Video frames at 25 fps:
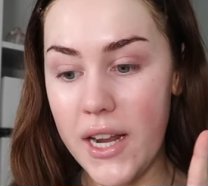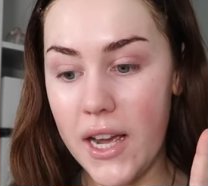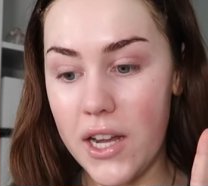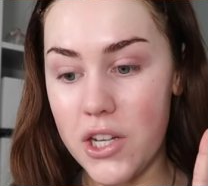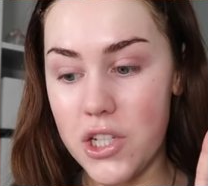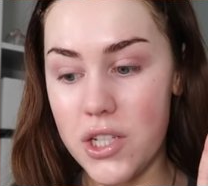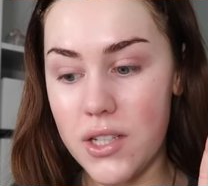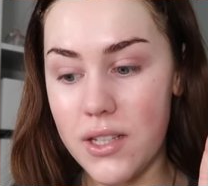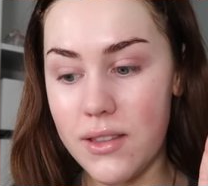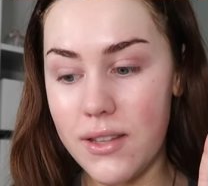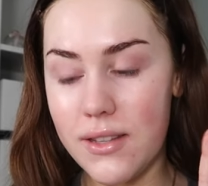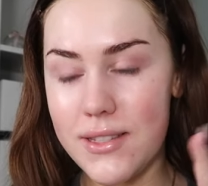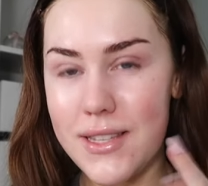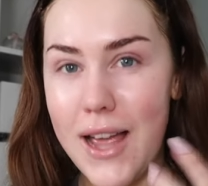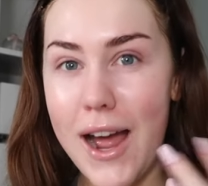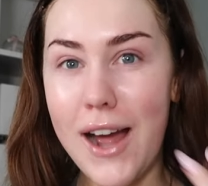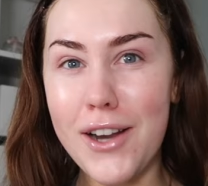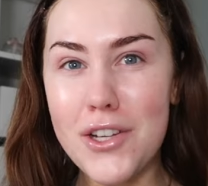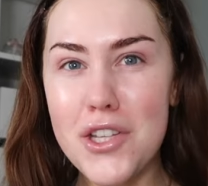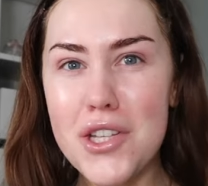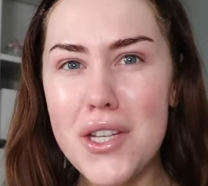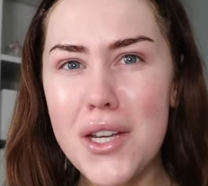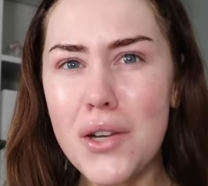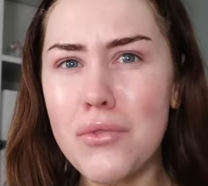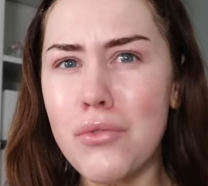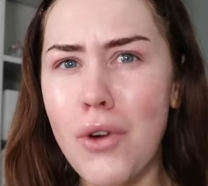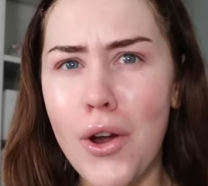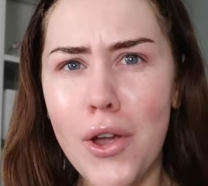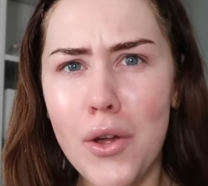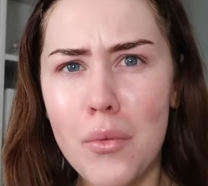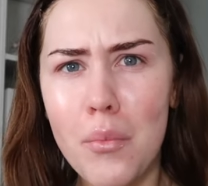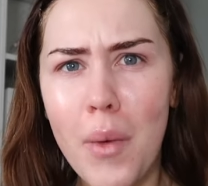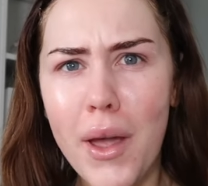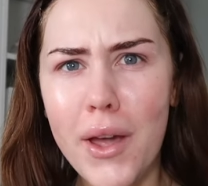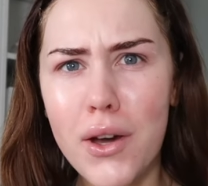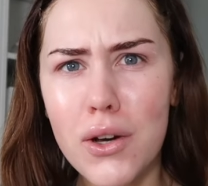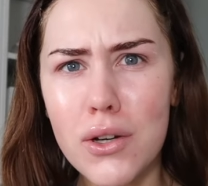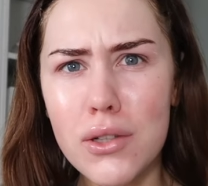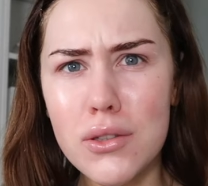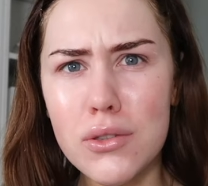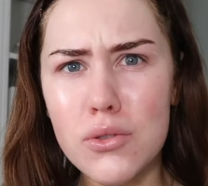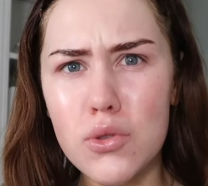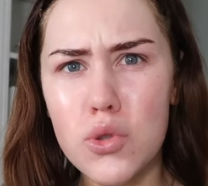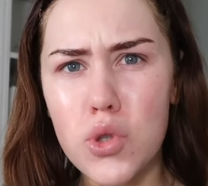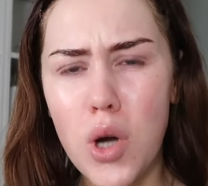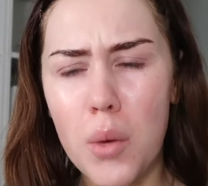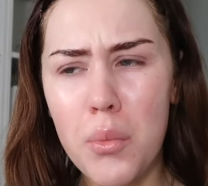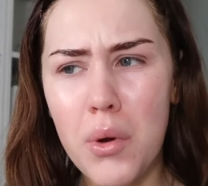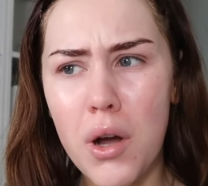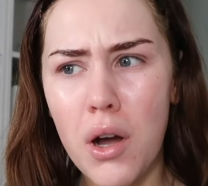Actually, there's actually a Royal Mail
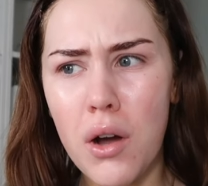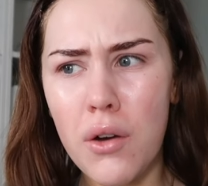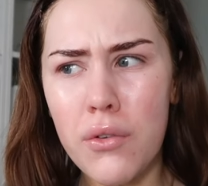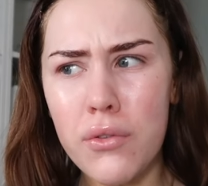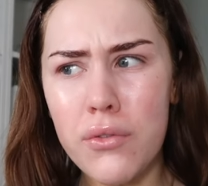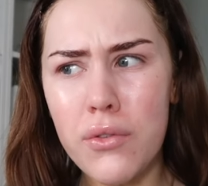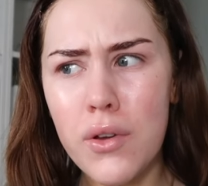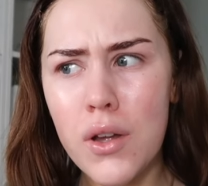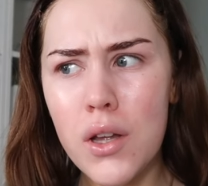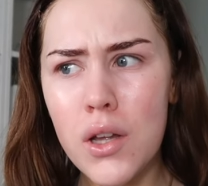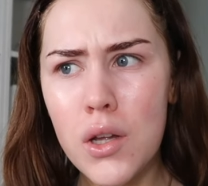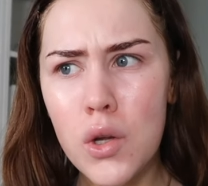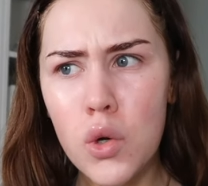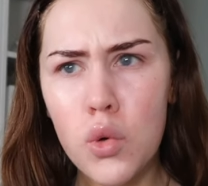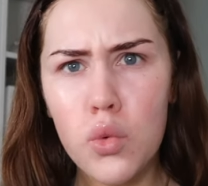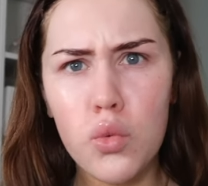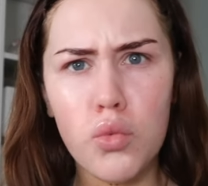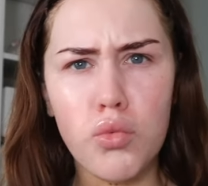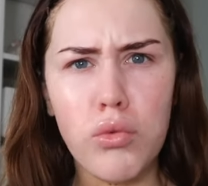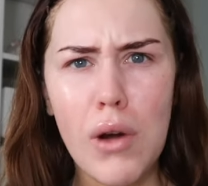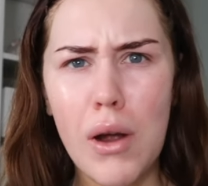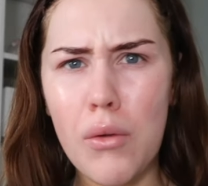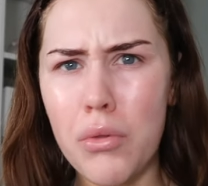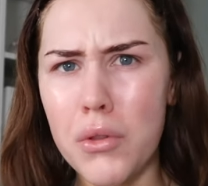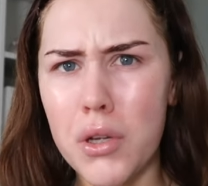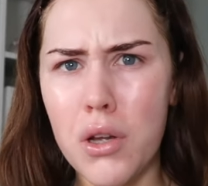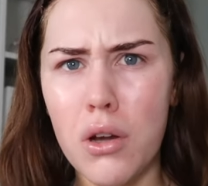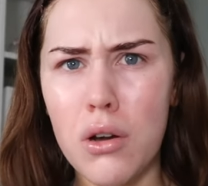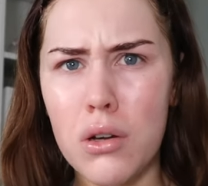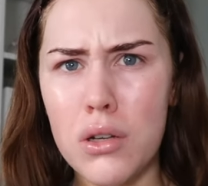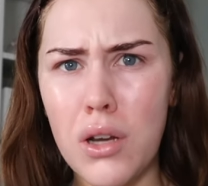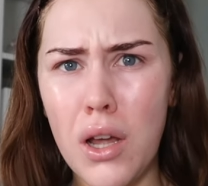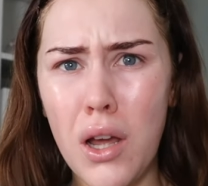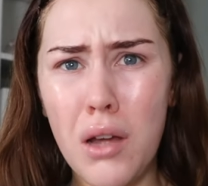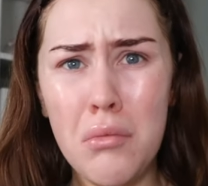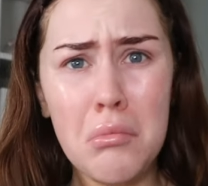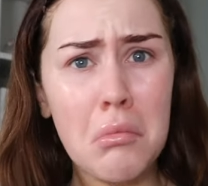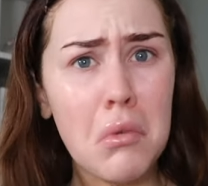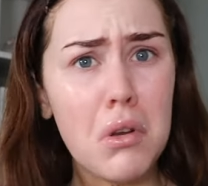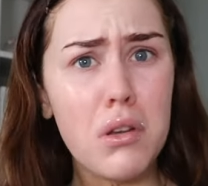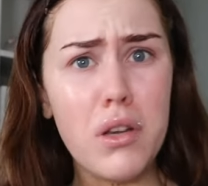drop off round the corner.